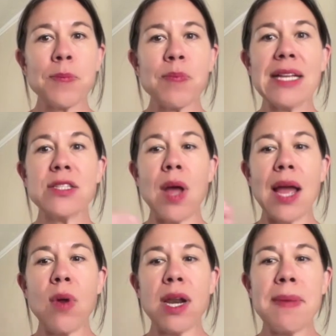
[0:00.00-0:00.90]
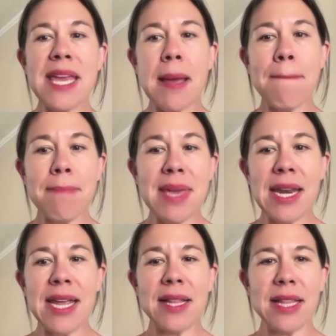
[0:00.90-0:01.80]
And so I want to be
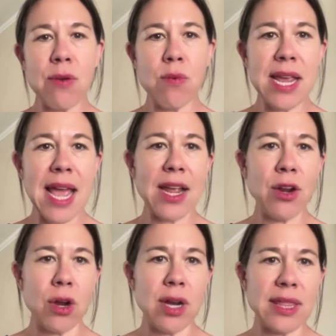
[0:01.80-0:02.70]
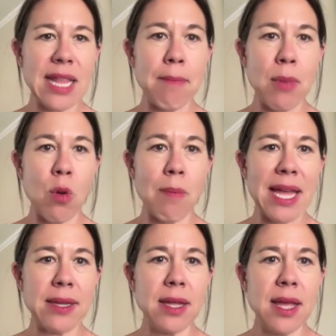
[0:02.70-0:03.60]
immediately re-anchored in that moment.